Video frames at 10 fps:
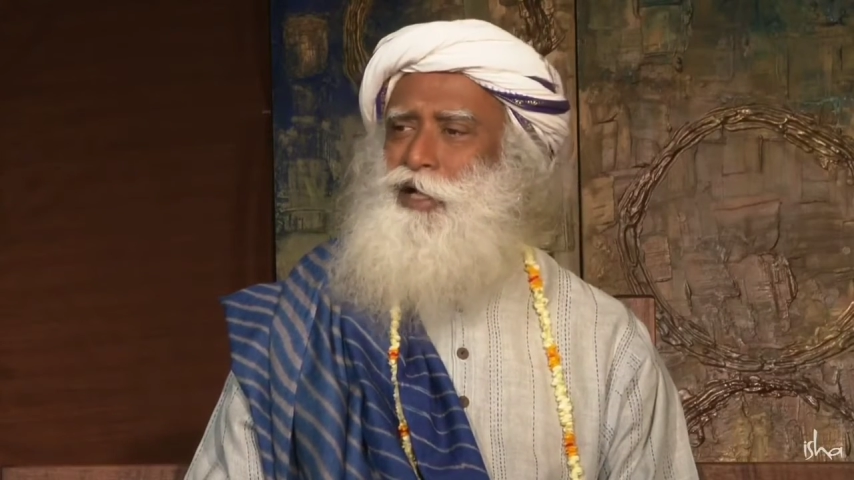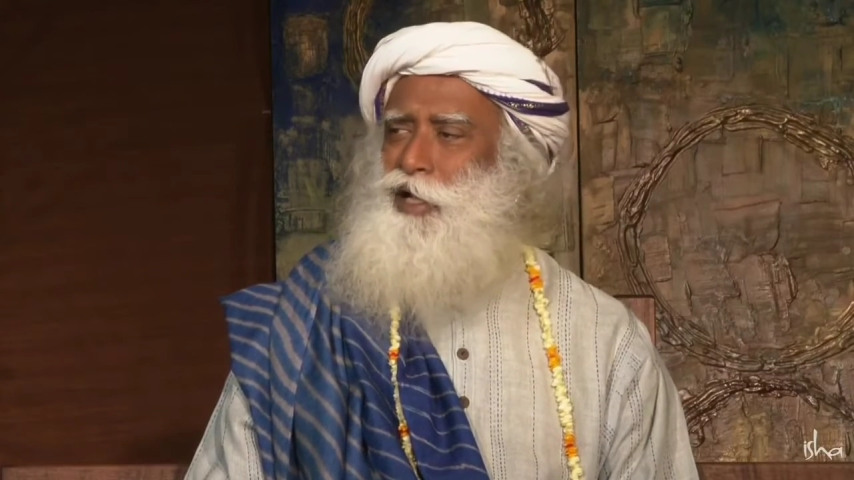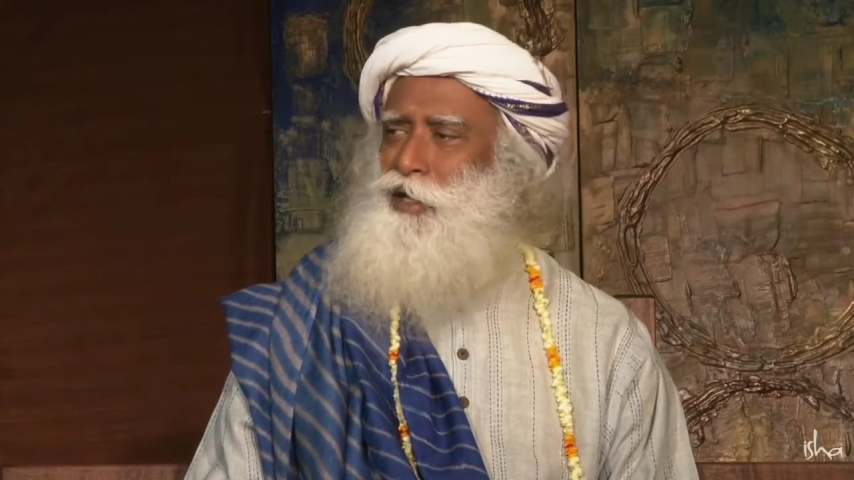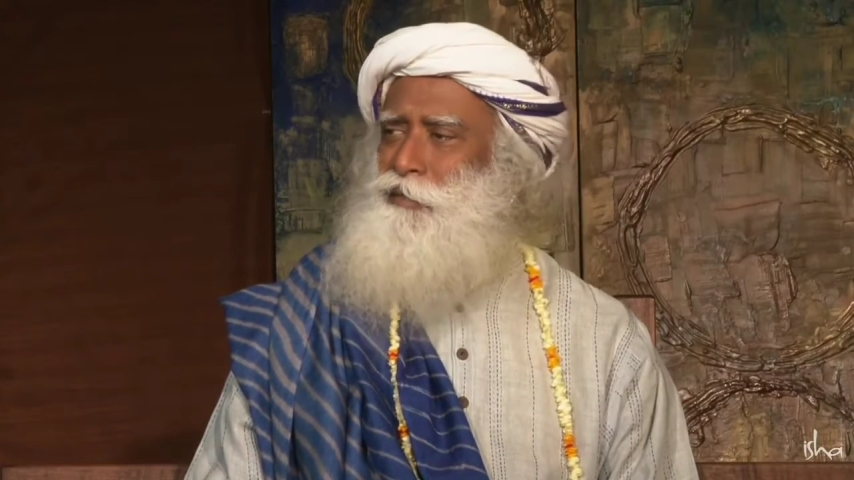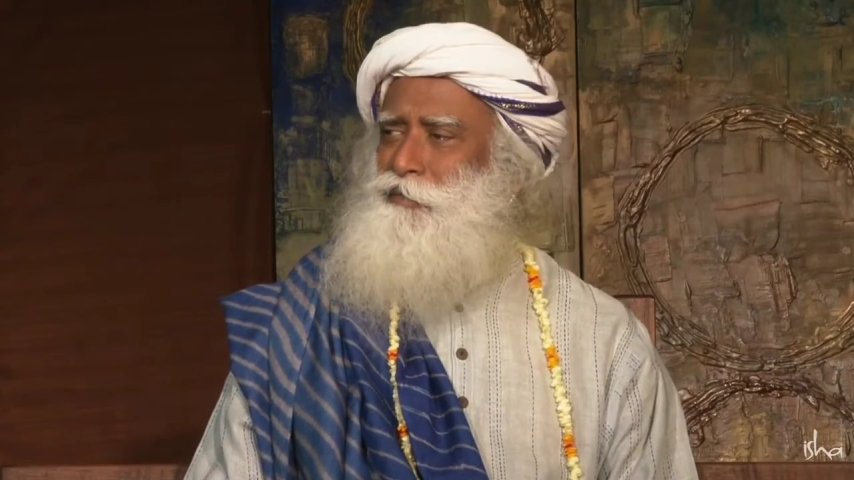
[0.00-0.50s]

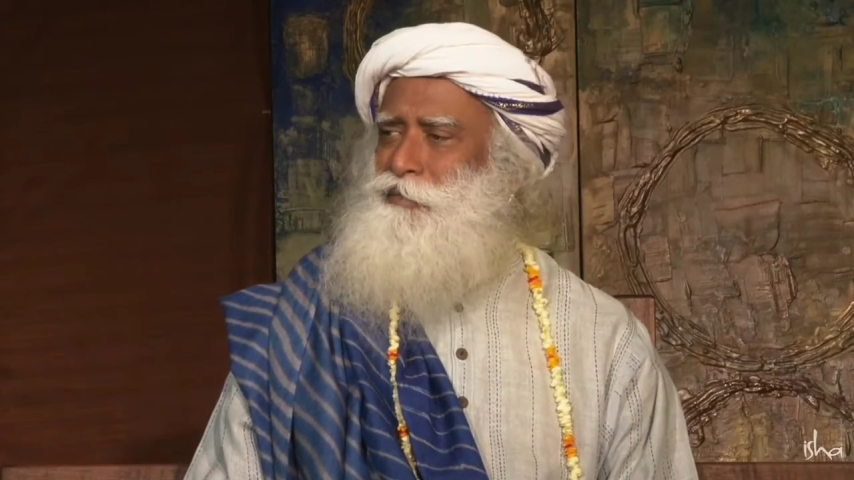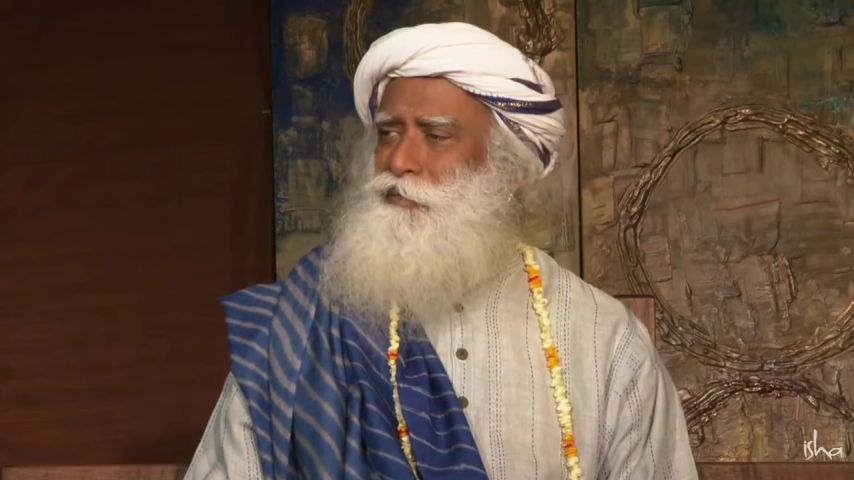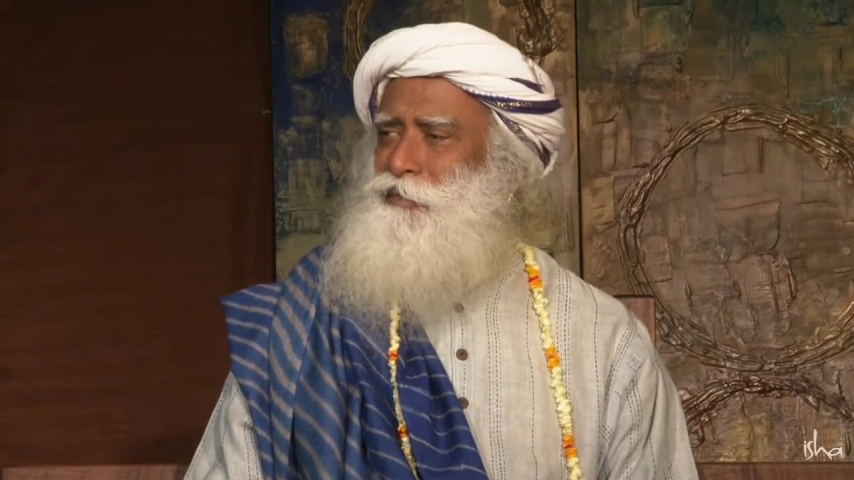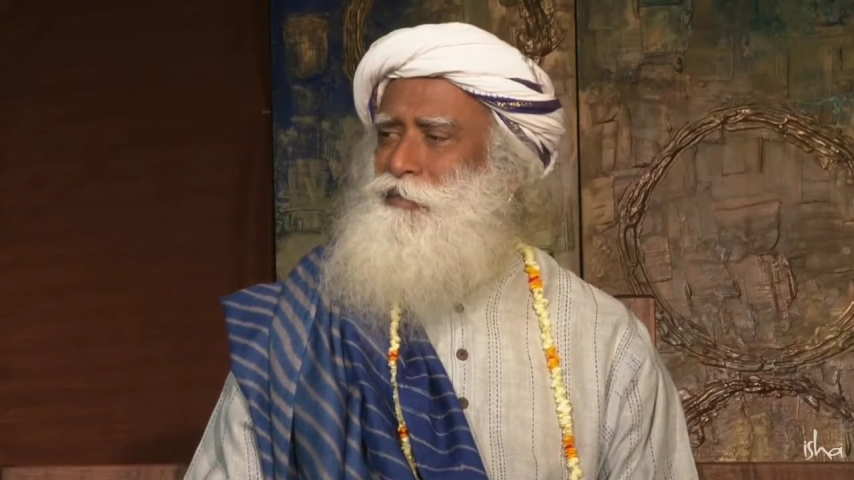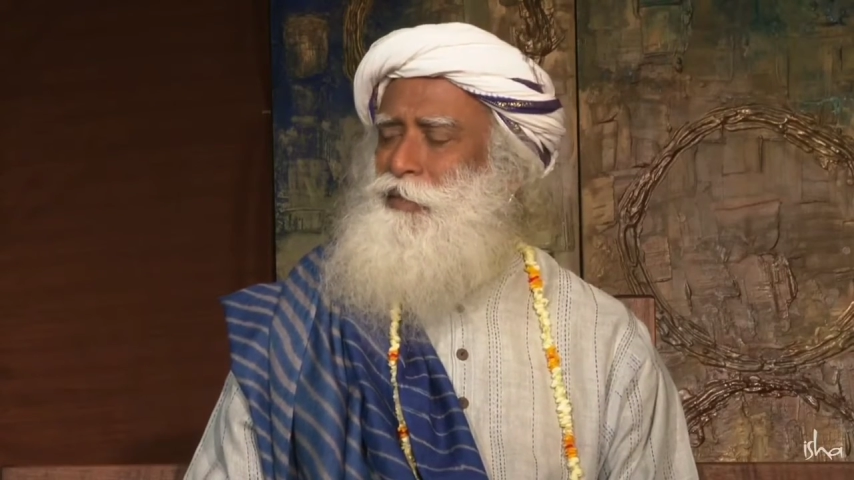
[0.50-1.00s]
time,
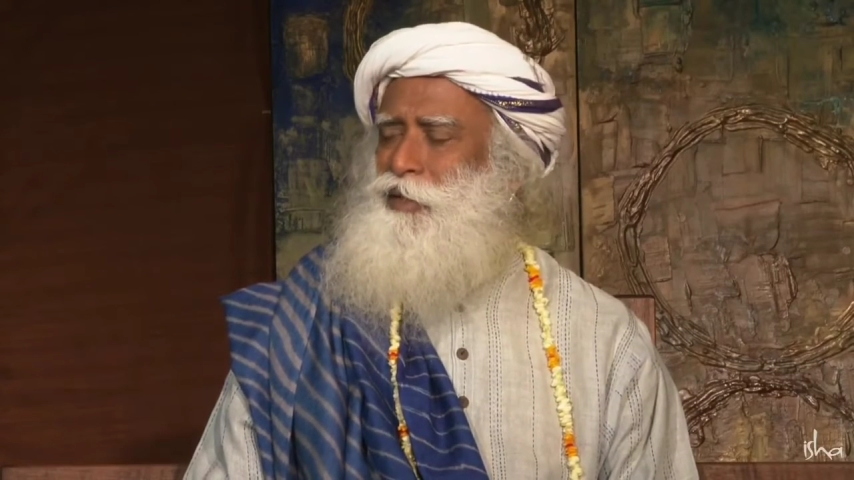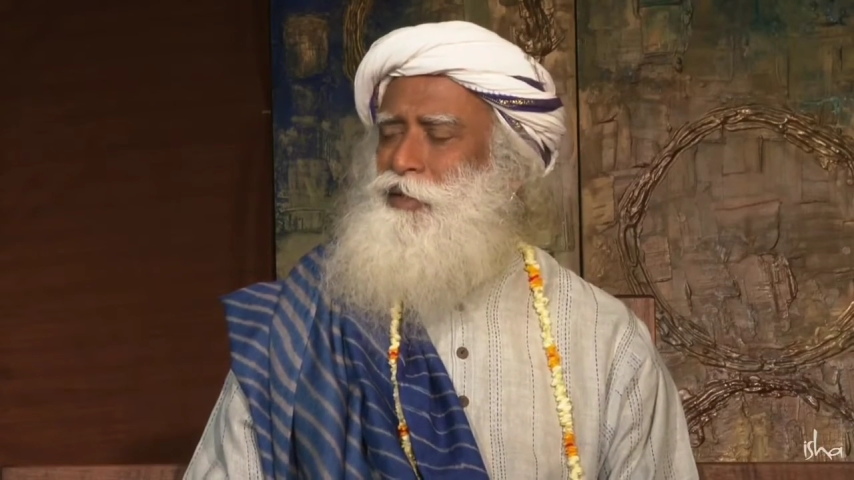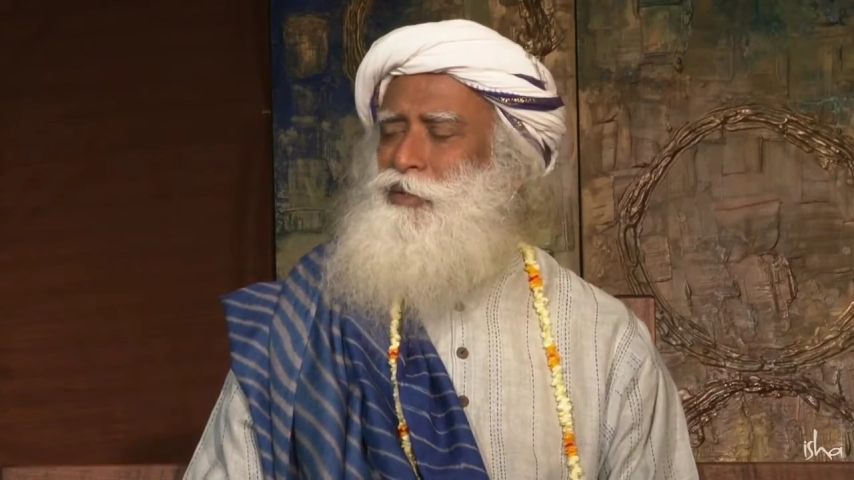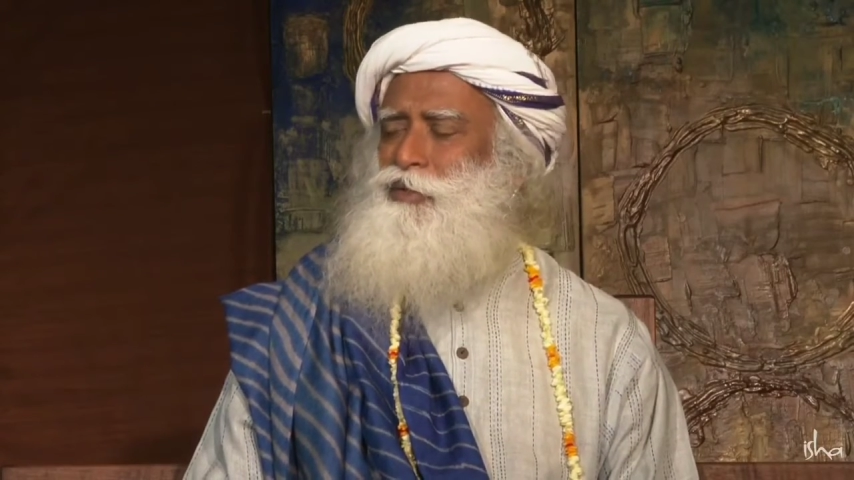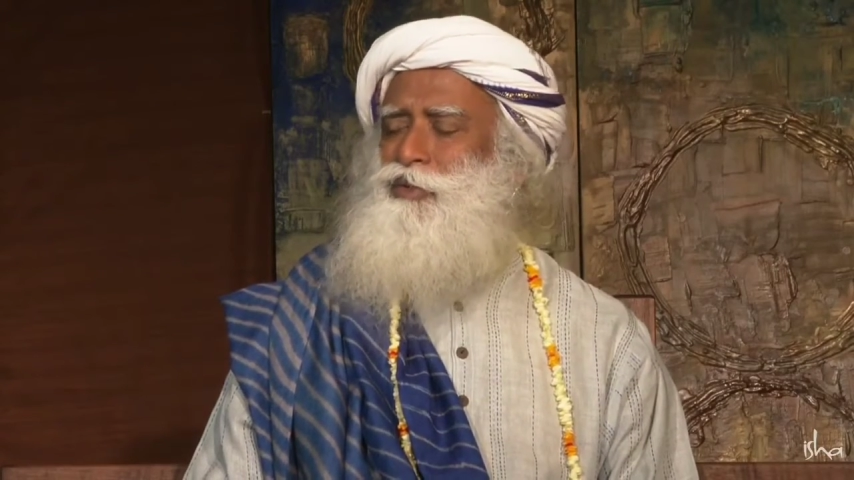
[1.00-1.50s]

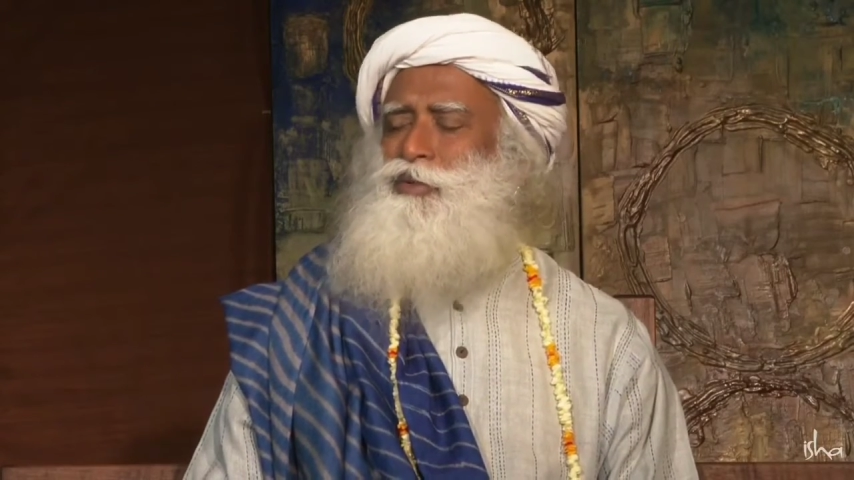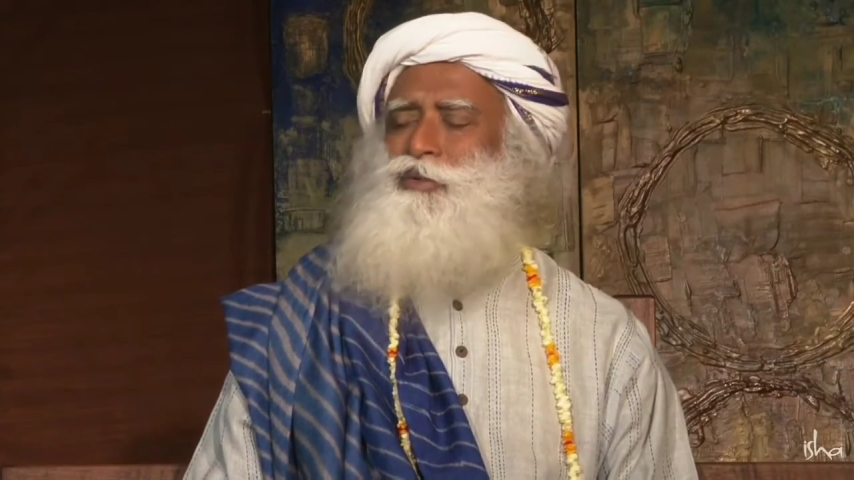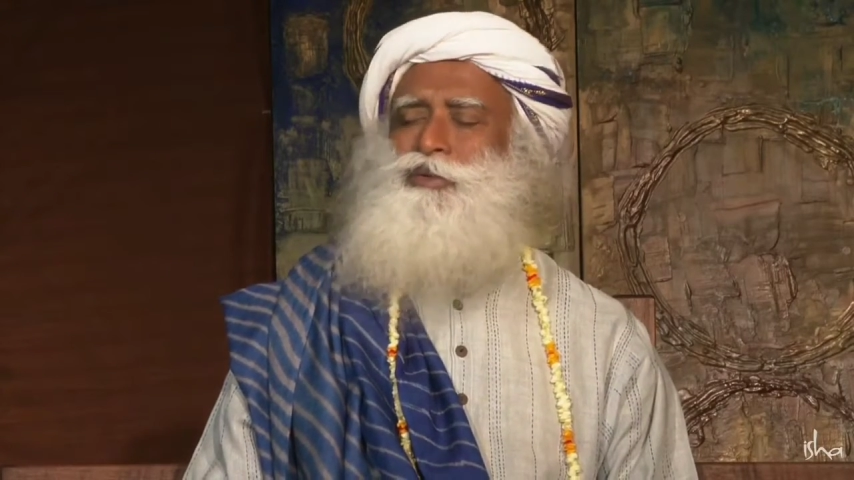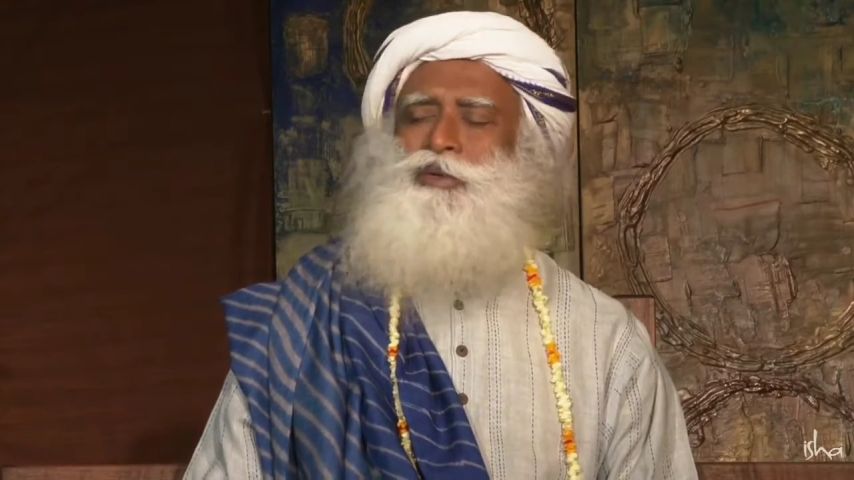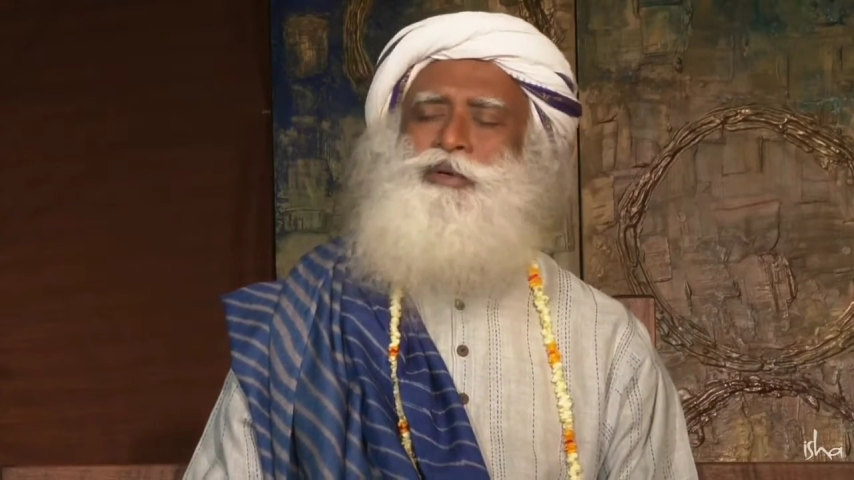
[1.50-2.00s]
you could
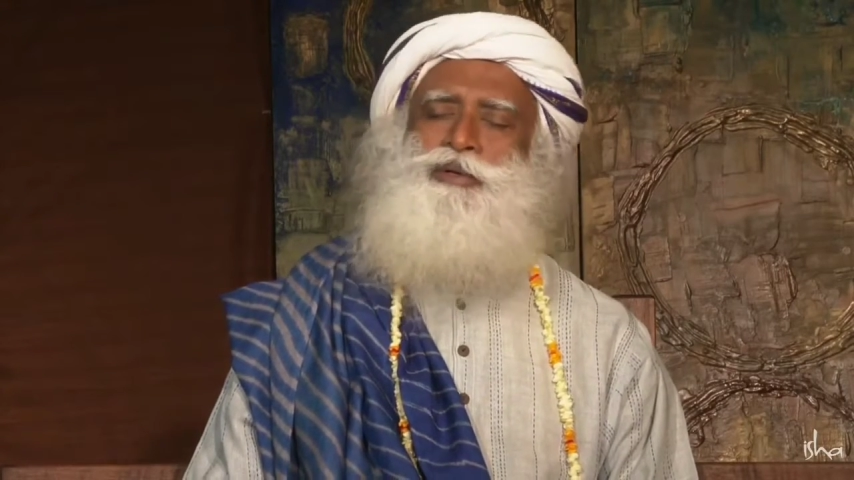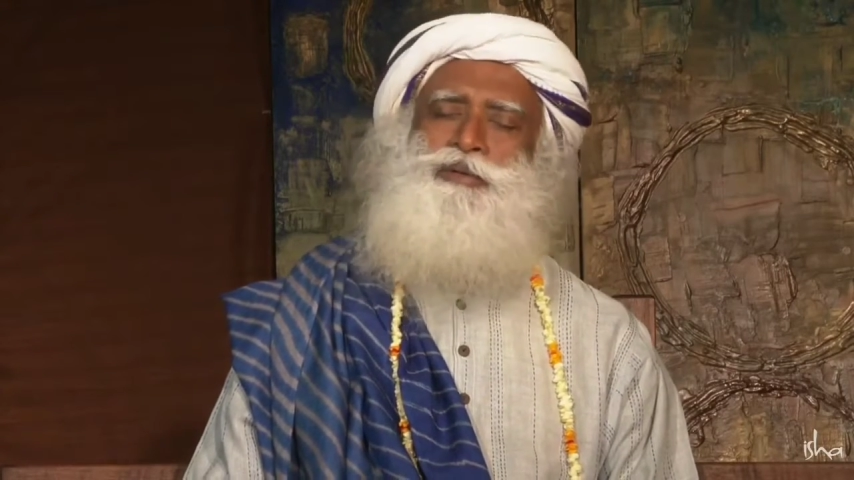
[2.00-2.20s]
do all